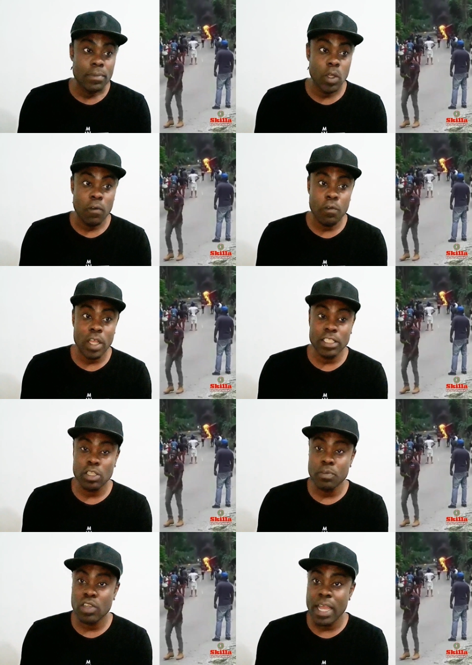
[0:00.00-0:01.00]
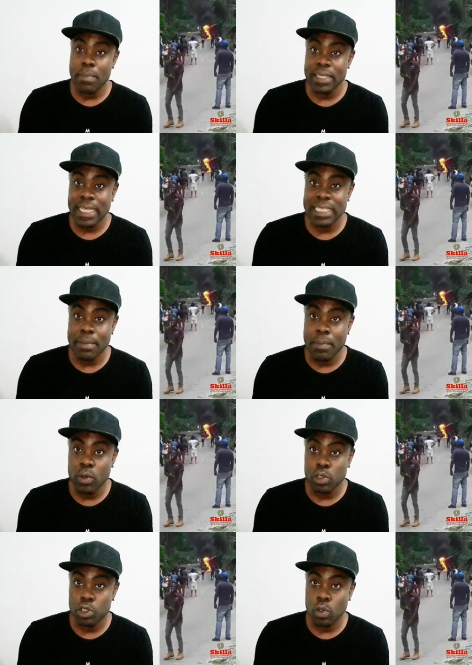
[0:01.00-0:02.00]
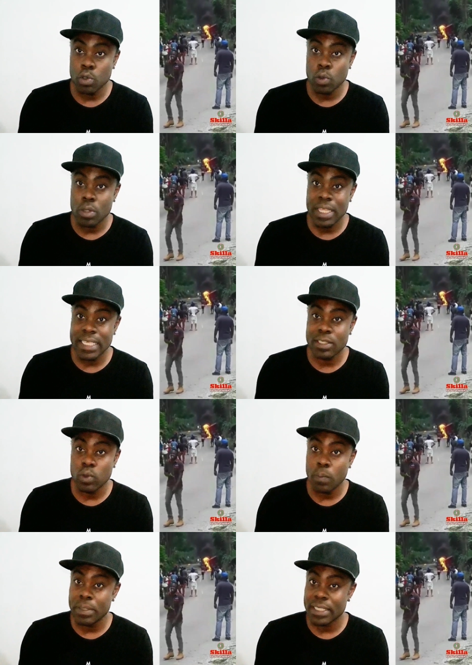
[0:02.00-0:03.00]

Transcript: now viewers and subscribers, as I'm about to show you these two